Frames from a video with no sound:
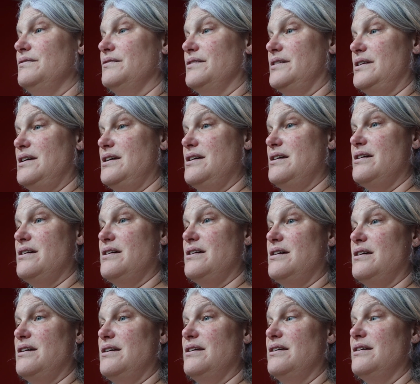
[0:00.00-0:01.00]

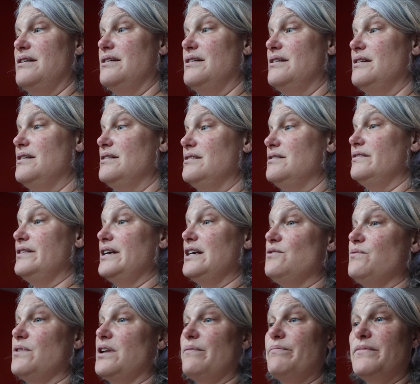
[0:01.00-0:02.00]
Okay. So
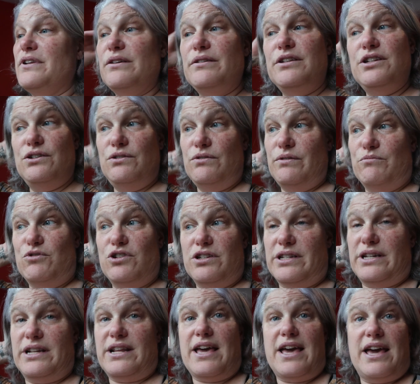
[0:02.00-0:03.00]
that's what I'm going to do. I'm just
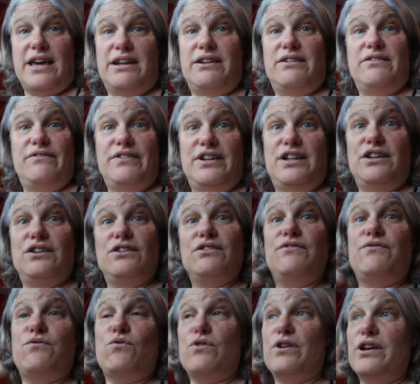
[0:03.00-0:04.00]
going to edit a video
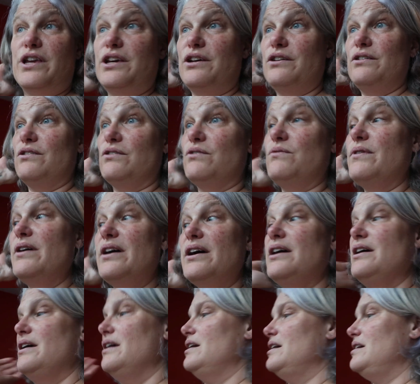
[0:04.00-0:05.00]
for you
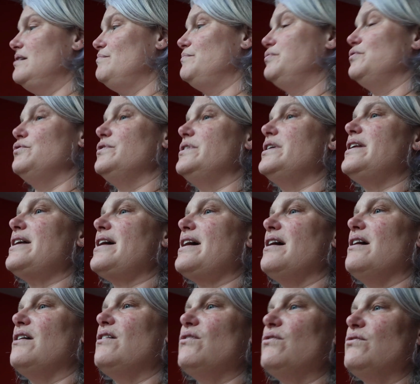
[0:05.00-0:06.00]
and put it
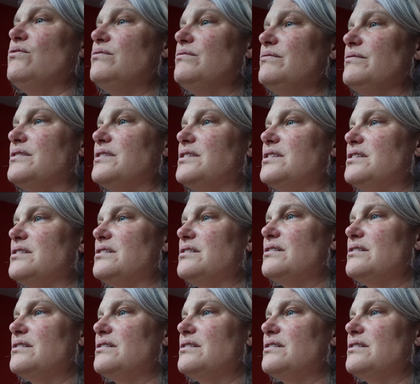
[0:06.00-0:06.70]
out.